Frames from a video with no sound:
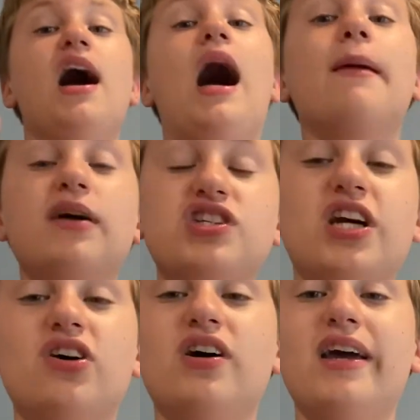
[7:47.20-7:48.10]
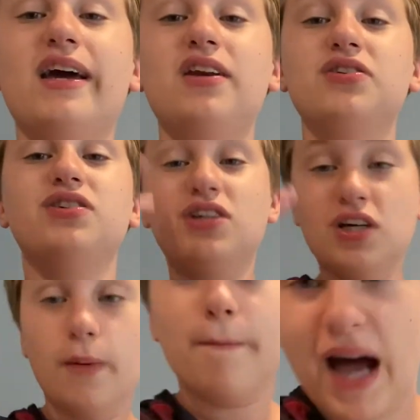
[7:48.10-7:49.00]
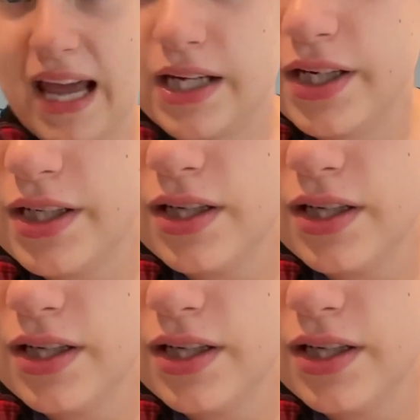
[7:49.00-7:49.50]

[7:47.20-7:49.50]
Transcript: on my channel. And bye.